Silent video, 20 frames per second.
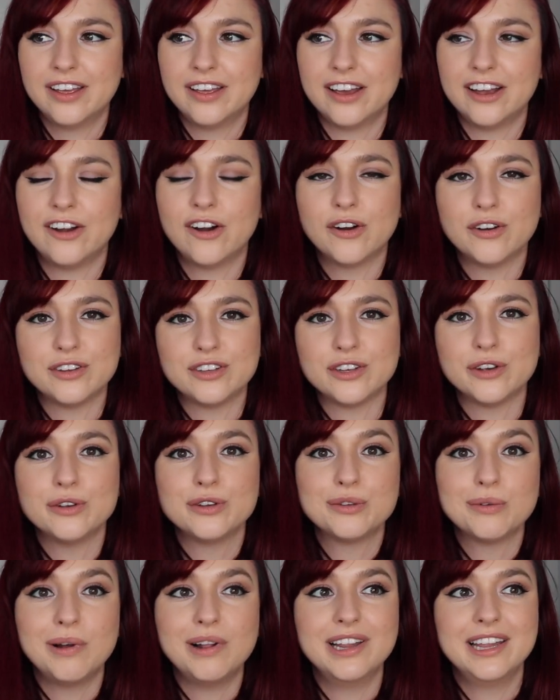I got so
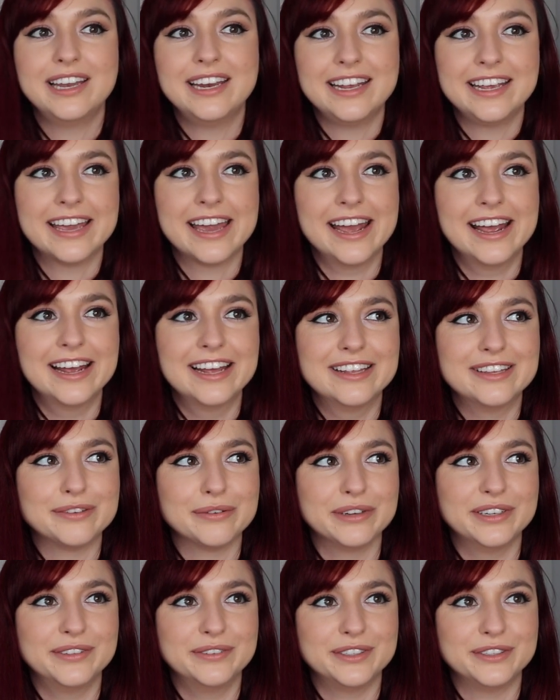swollen in Cairns
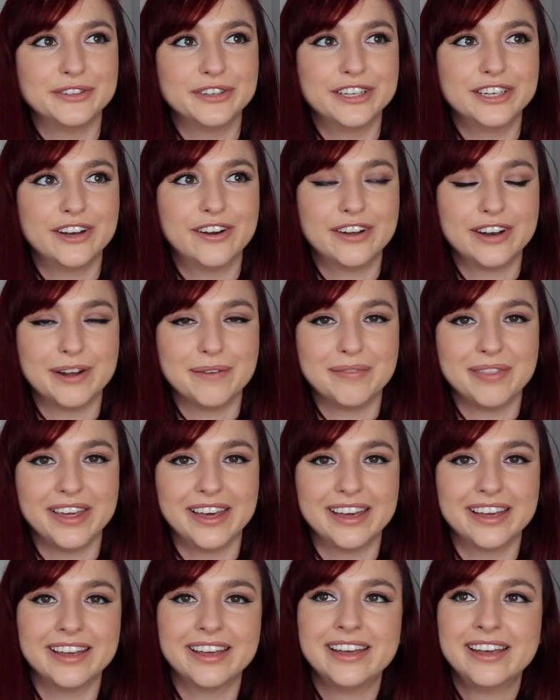when it was really hot up
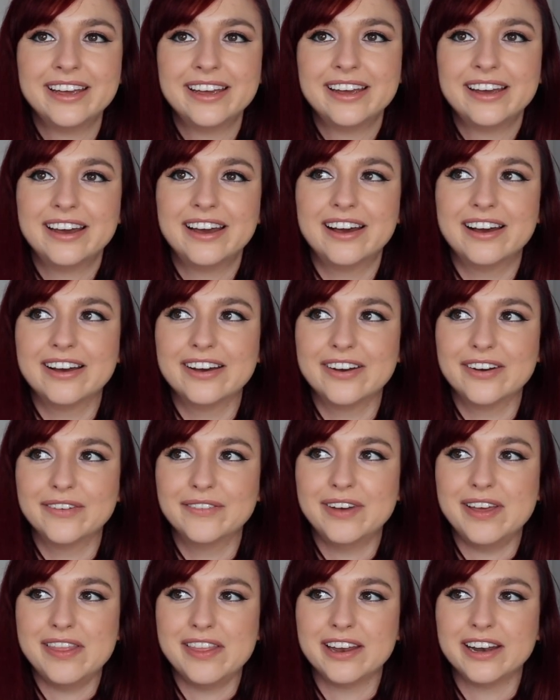there.
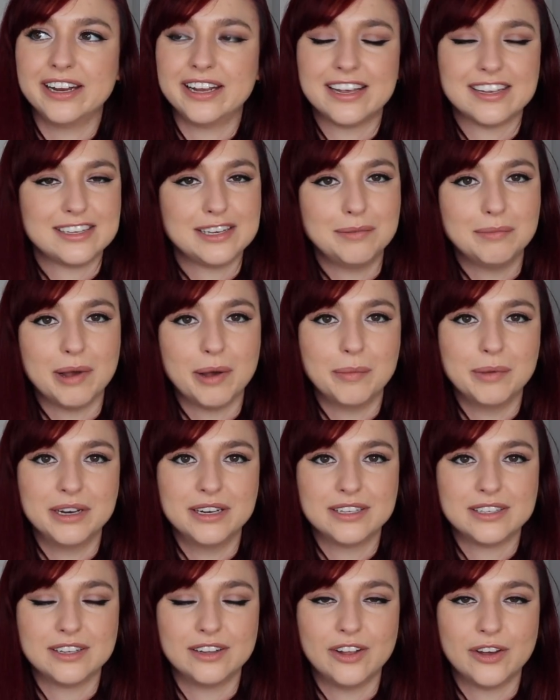And then I guess in Melbourne
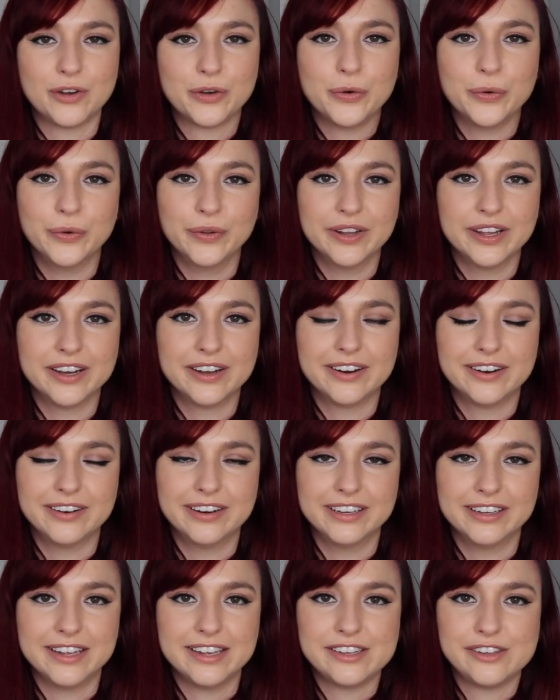it's a lot cooler
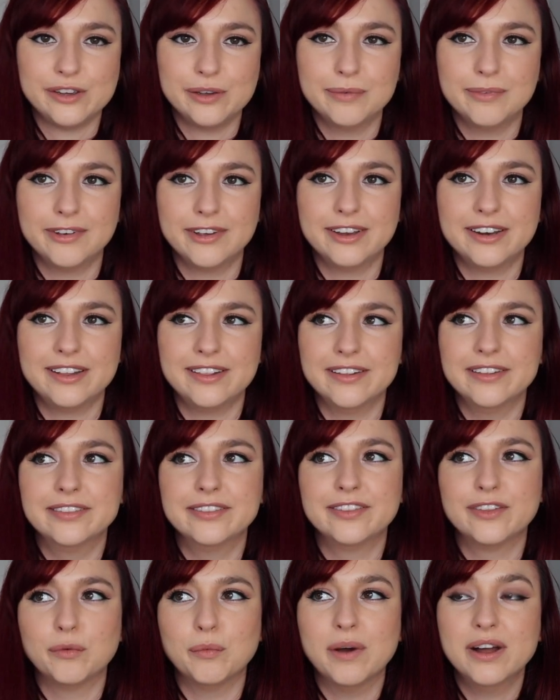and less humid, and
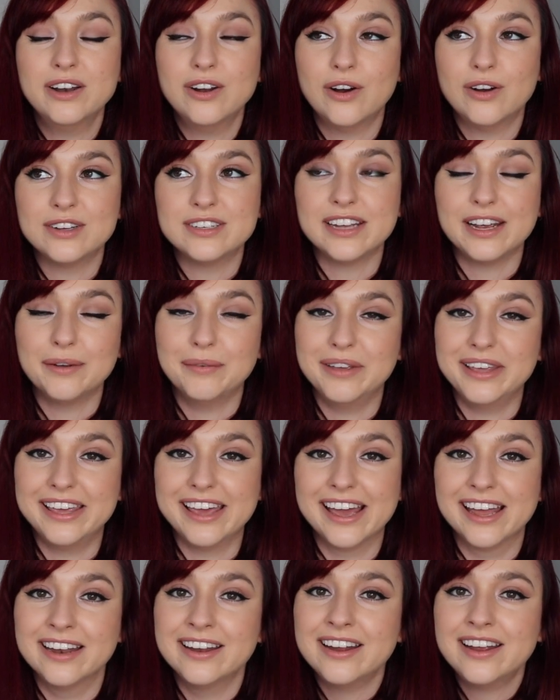then the one hot day we
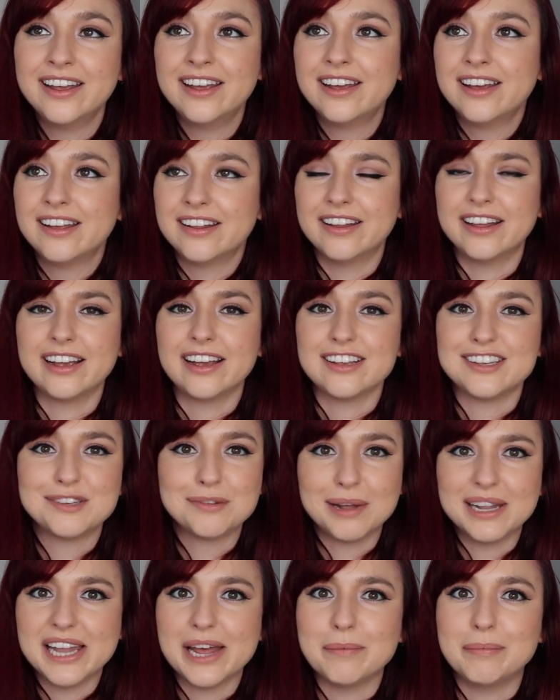get, I
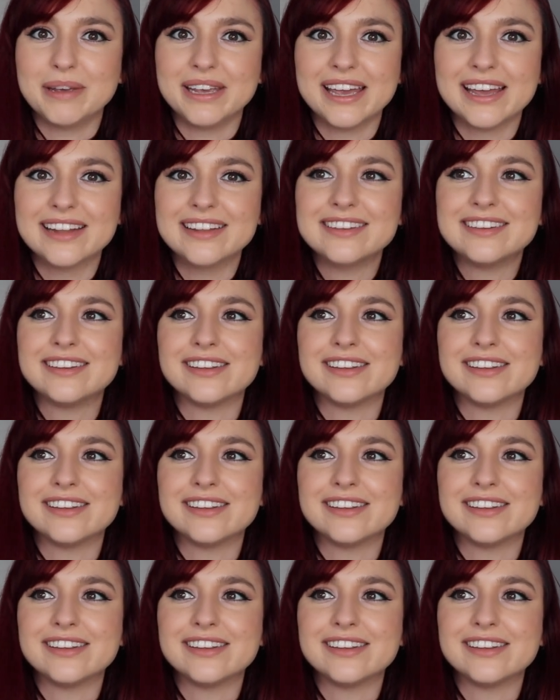swell up again.